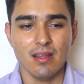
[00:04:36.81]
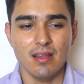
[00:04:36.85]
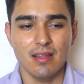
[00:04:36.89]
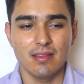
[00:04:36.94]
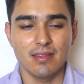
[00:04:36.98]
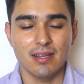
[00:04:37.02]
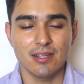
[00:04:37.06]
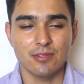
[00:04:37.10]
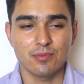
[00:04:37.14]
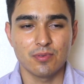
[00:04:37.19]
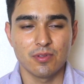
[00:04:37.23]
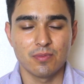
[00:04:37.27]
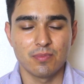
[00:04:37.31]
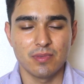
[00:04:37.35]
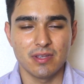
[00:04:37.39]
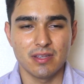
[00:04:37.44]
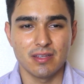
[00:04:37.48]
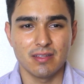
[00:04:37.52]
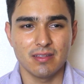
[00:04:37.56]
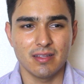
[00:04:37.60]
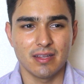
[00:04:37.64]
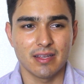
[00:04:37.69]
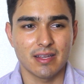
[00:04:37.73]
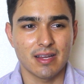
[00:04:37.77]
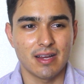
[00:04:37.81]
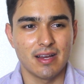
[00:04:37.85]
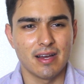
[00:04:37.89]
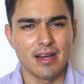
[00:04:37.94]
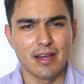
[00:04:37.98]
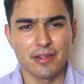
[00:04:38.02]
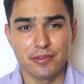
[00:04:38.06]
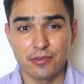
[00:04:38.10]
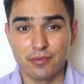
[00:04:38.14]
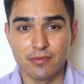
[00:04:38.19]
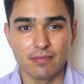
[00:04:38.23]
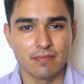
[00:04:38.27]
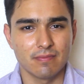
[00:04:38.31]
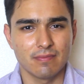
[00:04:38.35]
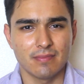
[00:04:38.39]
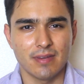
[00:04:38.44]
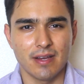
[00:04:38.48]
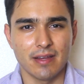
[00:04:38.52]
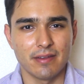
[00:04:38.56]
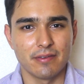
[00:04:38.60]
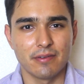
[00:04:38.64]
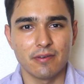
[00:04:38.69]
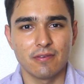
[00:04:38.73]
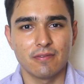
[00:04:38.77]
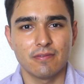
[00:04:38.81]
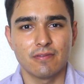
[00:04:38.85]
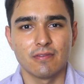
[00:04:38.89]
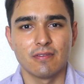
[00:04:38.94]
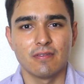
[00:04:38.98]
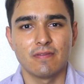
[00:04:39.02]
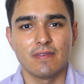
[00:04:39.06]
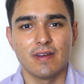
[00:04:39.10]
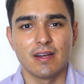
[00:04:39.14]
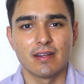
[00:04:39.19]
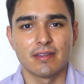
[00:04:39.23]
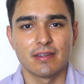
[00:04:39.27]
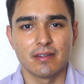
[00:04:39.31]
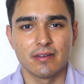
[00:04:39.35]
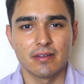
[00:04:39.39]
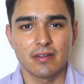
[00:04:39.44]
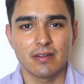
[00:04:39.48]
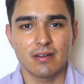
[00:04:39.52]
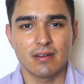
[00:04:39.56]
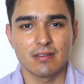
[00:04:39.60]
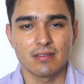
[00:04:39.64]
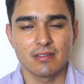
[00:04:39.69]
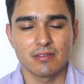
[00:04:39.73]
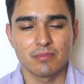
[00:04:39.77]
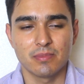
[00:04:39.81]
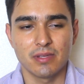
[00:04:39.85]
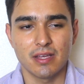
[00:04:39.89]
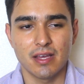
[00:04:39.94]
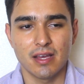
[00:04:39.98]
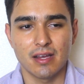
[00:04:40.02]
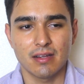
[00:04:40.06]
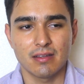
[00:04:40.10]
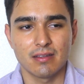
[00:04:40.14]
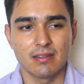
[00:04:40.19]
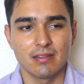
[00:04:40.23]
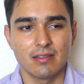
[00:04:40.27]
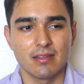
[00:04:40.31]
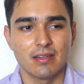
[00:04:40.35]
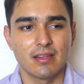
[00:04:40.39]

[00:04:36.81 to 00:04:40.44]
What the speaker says: And that's with me. Like, I know for a fact dairy causes me acne.